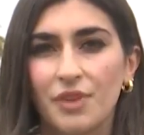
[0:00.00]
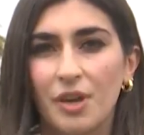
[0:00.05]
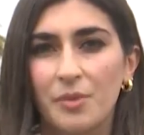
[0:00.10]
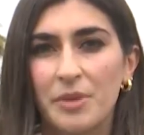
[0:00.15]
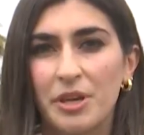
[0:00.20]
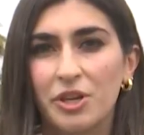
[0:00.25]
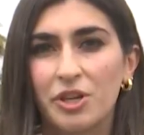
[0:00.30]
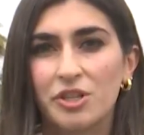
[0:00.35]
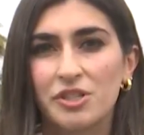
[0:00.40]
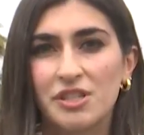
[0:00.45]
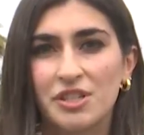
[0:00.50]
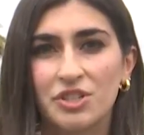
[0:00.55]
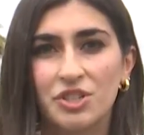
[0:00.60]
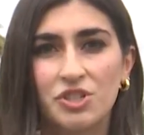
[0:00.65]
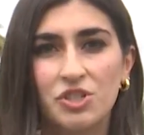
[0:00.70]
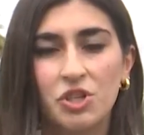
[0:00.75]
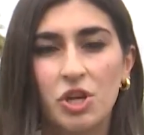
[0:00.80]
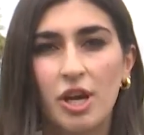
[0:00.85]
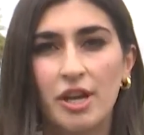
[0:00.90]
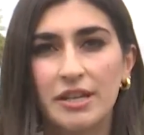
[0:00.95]
Amaris, I
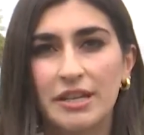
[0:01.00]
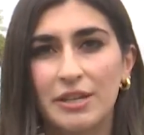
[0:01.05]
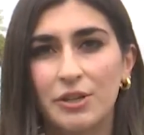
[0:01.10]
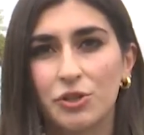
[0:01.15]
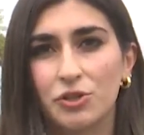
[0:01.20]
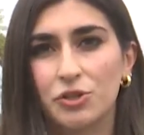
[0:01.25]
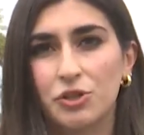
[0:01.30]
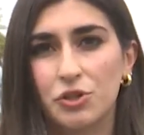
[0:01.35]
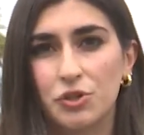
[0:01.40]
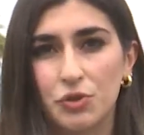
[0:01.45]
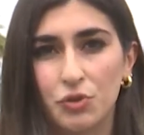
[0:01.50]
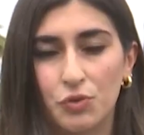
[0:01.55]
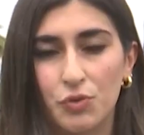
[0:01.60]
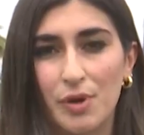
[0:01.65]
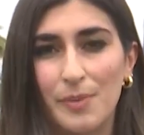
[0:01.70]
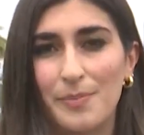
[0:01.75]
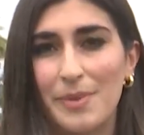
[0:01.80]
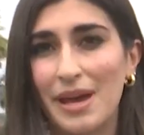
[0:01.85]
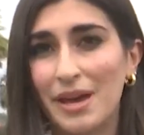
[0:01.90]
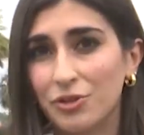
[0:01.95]
just got here
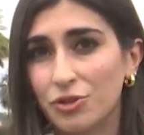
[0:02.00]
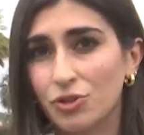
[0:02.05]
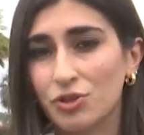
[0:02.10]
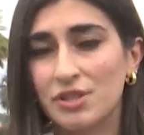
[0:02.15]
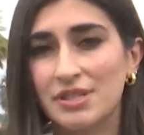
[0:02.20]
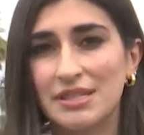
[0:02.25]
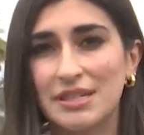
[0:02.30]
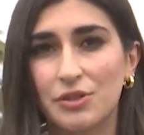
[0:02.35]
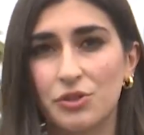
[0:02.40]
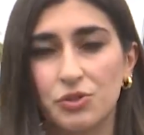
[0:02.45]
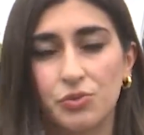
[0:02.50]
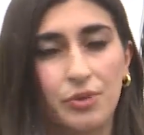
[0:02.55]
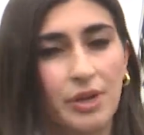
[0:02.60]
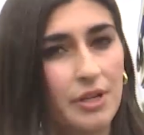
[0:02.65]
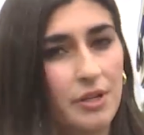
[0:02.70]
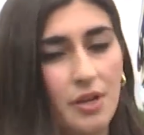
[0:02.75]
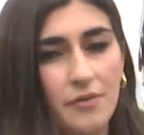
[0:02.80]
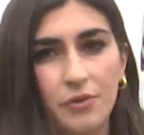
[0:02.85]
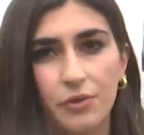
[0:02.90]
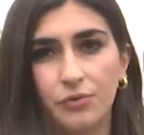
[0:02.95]
to Mattress Steals
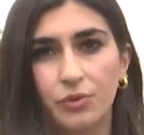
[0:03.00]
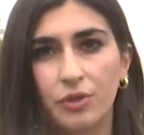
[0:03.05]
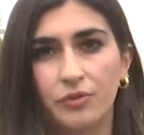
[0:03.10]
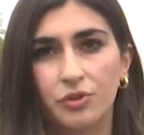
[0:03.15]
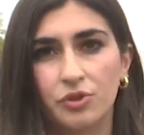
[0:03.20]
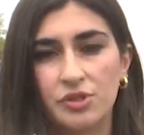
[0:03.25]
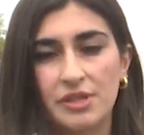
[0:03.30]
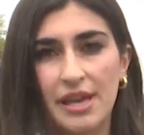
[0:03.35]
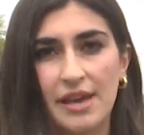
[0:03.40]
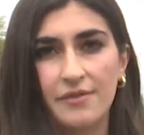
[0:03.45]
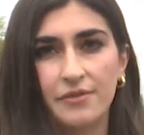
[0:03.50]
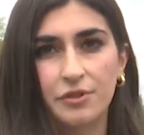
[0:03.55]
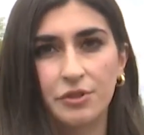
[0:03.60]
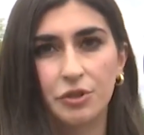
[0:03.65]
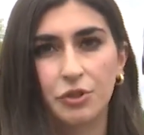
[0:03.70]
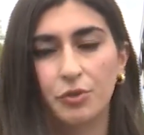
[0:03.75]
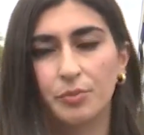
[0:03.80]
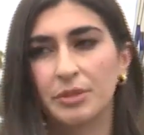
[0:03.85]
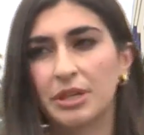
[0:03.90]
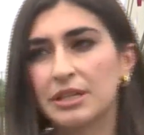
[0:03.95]
right off of Rivers
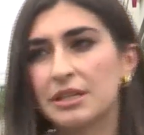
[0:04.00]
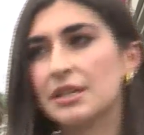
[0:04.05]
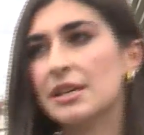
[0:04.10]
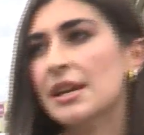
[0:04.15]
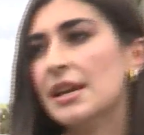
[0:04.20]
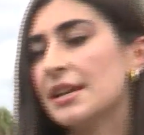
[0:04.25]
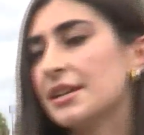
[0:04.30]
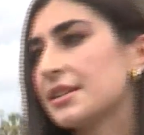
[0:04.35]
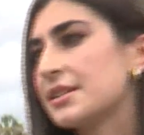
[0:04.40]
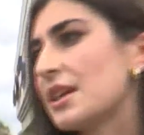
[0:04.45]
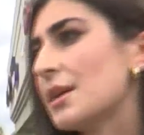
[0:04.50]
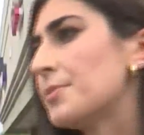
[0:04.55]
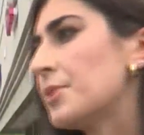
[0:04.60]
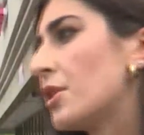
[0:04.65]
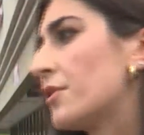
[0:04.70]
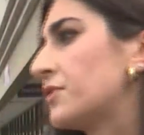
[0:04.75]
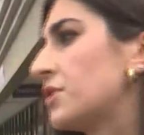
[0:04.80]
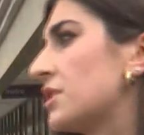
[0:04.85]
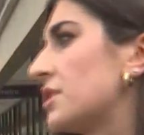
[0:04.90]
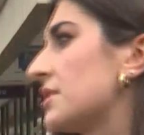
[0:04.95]
Avenue. I'm going to
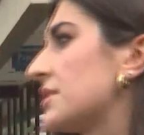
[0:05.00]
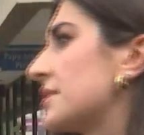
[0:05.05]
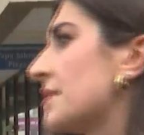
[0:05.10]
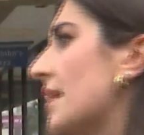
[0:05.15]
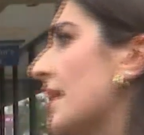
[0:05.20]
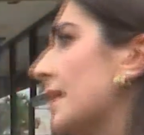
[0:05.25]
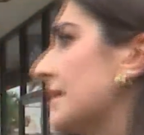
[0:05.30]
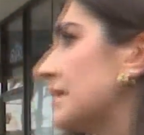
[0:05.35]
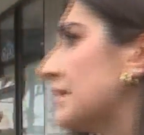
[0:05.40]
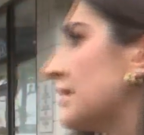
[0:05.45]
step off to the side